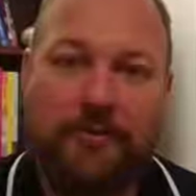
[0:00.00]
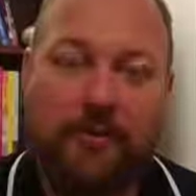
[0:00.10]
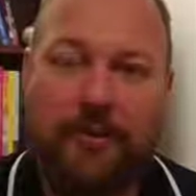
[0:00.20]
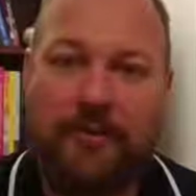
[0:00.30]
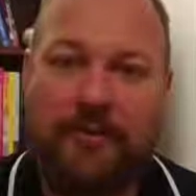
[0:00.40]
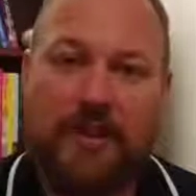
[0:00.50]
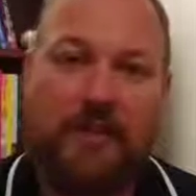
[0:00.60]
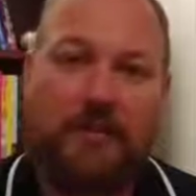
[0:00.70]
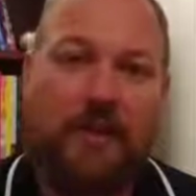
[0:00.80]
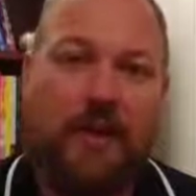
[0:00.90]
of treatment or this
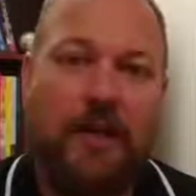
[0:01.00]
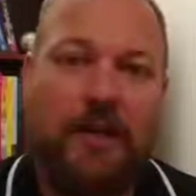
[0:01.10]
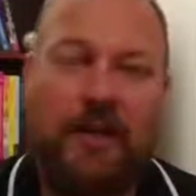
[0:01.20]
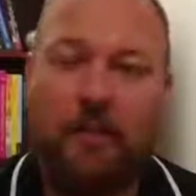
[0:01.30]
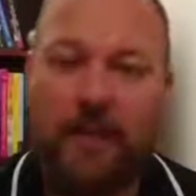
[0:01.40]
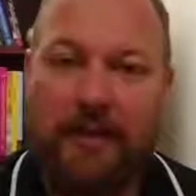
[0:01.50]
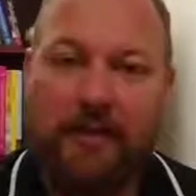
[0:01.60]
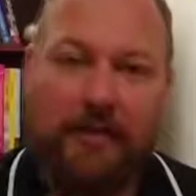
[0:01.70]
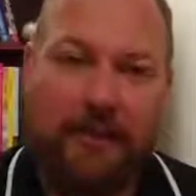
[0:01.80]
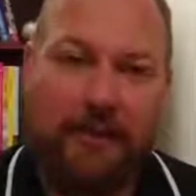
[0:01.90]
kind of
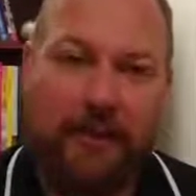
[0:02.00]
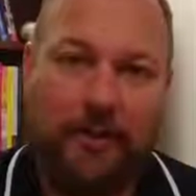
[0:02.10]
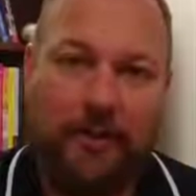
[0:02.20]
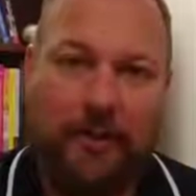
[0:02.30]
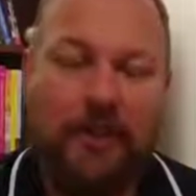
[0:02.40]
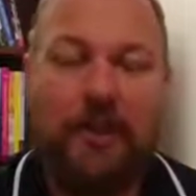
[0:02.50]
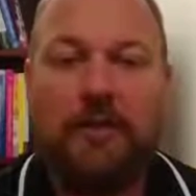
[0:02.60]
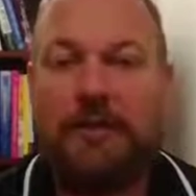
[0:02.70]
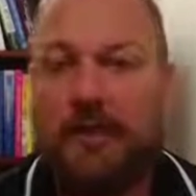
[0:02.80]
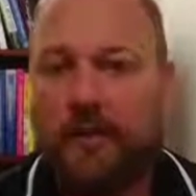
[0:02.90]
maintenance on your own,
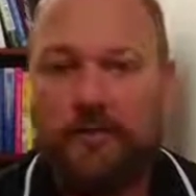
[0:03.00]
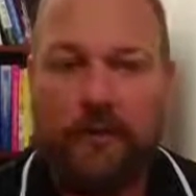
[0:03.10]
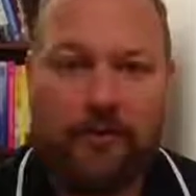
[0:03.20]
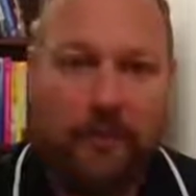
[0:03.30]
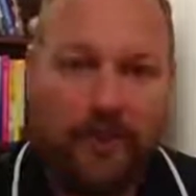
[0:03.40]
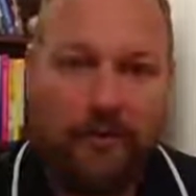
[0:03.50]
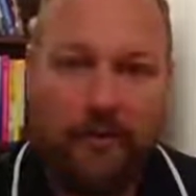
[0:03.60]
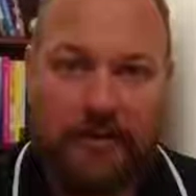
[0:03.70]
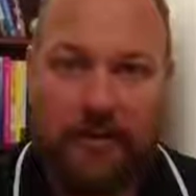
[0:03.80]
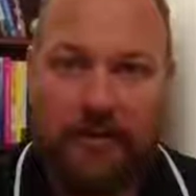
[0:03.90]
feel free to give
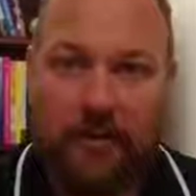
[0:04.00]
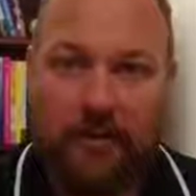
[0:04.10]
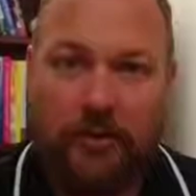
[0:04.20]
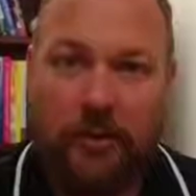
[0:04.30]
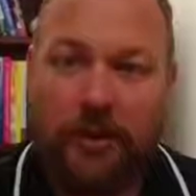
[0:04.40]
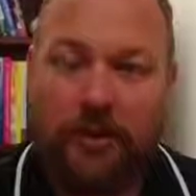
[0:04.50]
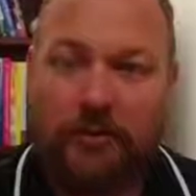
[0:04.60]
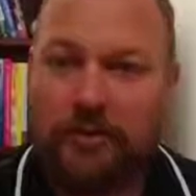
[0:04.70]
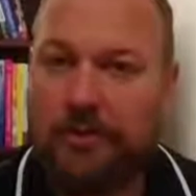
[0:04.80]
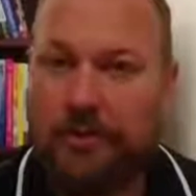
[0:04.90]
us a call
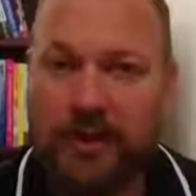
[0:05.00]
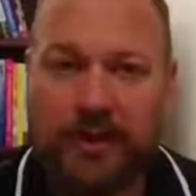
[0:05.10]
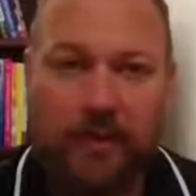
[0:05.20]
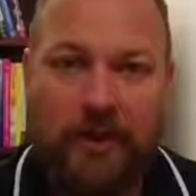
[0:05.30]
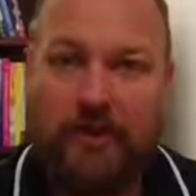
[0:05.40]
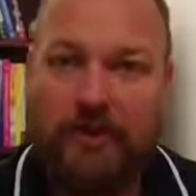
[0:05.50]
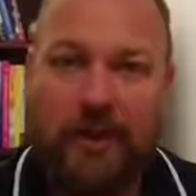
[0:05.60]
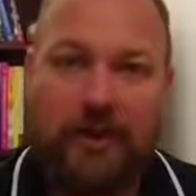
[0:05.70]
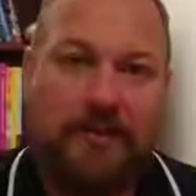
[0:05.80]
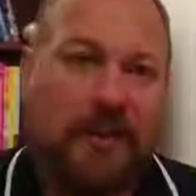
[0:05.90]
or shoot me an email or
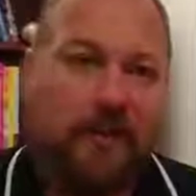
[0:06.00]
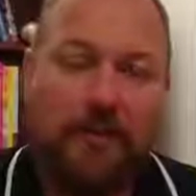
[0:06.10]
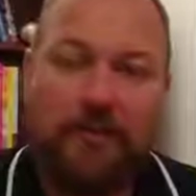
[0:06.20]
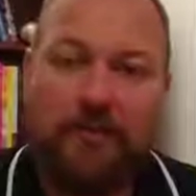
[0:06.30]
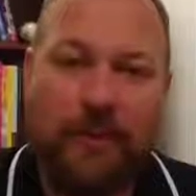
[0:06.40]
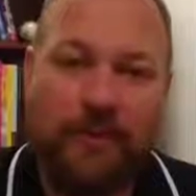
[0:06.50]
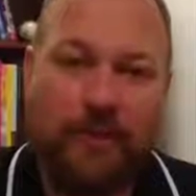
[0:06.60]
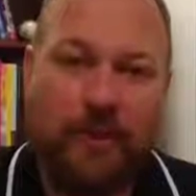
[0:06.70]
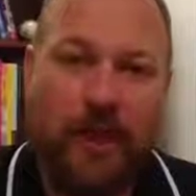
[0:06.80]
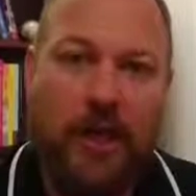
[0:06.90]
contact me through
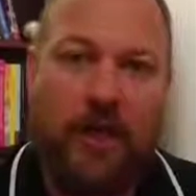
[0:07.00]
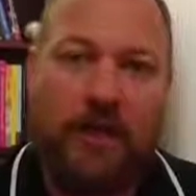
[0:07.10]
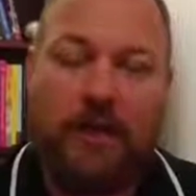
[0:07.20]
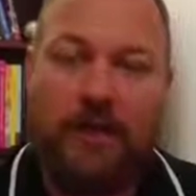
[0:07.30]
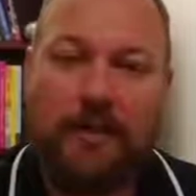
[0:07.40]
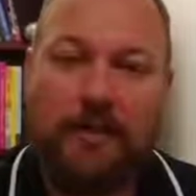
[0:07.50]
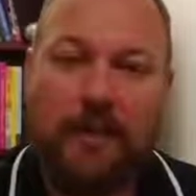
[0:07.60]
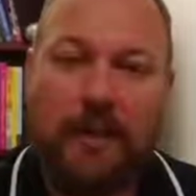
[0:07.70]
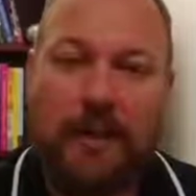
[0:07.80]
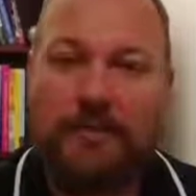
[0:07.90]
Facebook
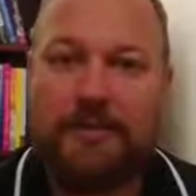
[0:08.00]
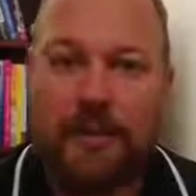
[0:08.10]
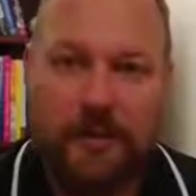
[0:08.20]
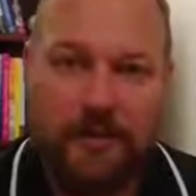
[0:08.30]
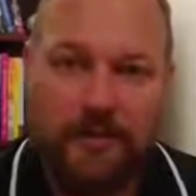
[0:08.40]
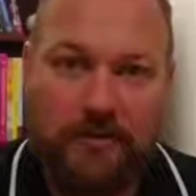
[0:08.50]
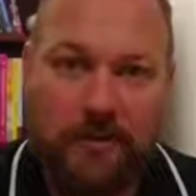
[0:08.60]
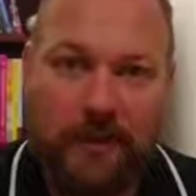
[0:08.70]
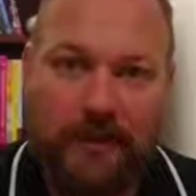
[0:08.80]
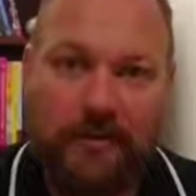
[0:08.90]
and ask questions.
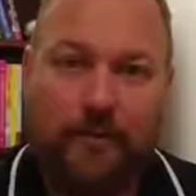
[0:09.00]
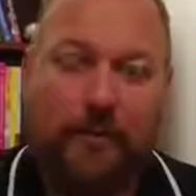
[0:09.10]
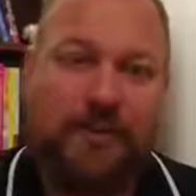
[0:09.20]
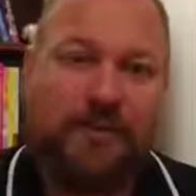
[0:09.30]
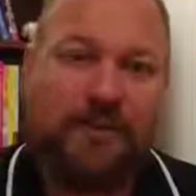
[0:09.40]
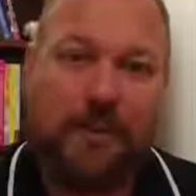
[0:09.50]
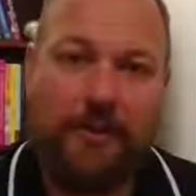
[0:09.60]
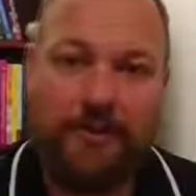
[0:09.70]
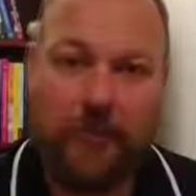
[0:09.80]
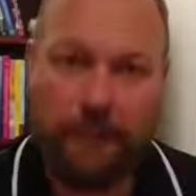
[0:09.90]
That's what this is
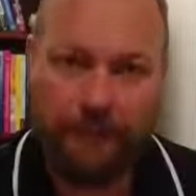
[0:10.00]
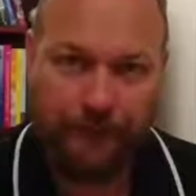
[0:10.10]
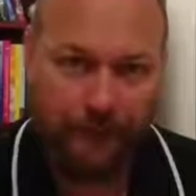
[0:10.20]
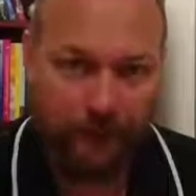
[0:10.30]
here for,